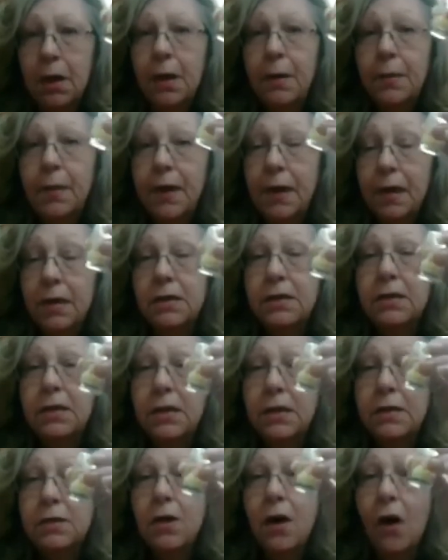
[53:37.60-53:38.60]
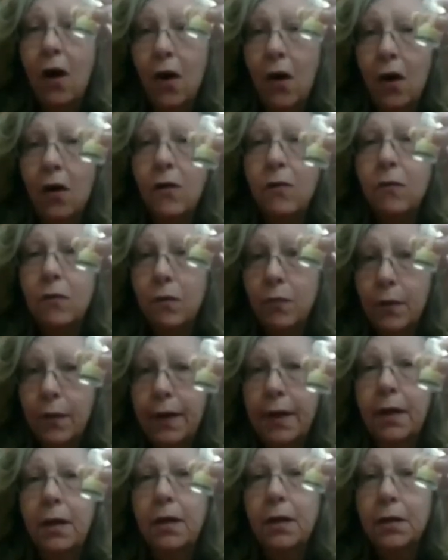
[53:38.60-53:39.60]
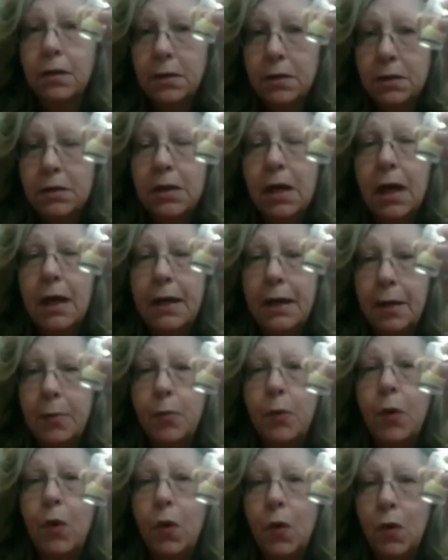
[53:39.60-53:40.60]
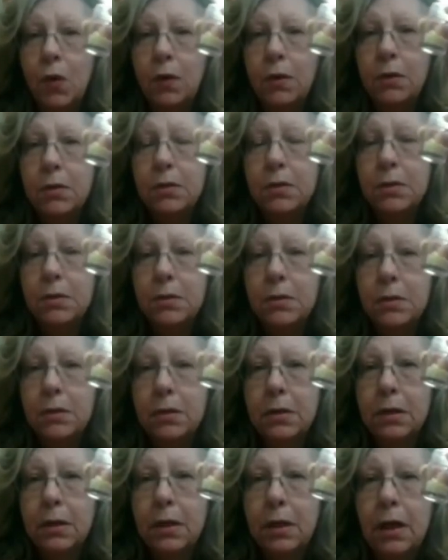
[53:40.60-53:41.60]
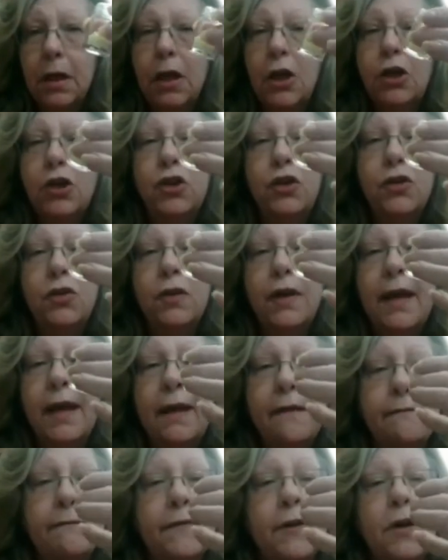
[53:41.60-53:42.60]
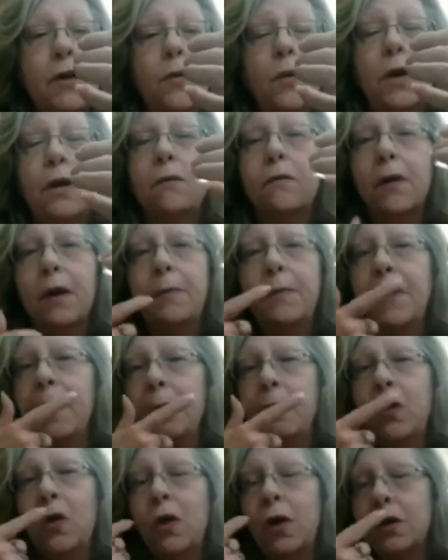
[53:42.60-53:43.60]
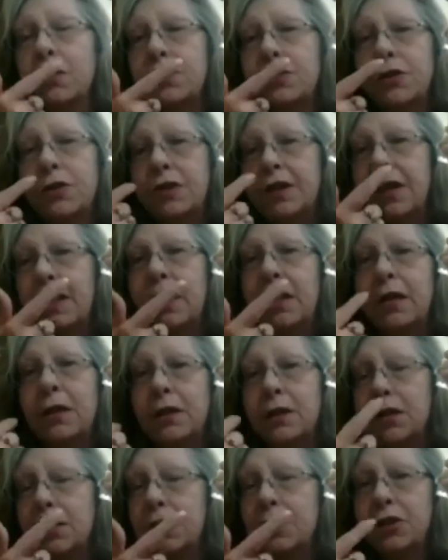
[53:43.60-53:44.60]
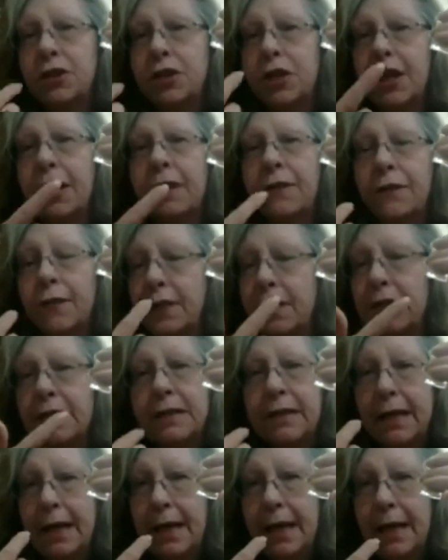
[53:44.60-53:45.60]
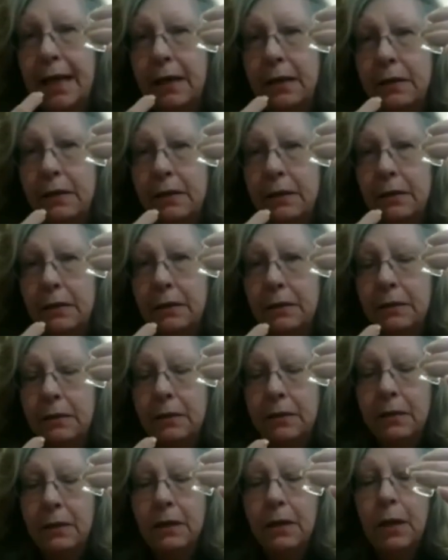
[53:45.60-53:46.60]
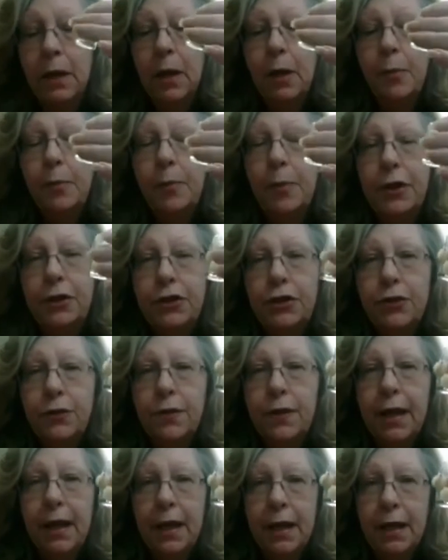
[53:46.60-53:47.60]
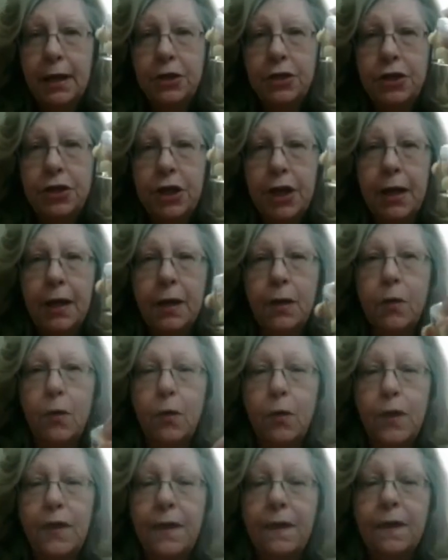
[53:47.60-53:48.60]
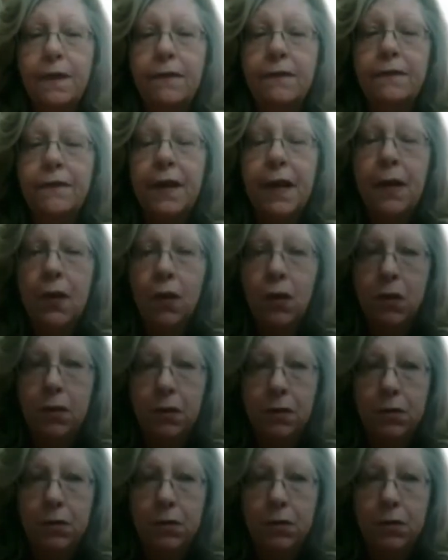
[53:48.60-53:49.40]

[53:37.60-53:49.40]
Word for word: Because these are real tiny pearls. You can't very well rub them across your teeth to check for the sand. But you can check with the feel,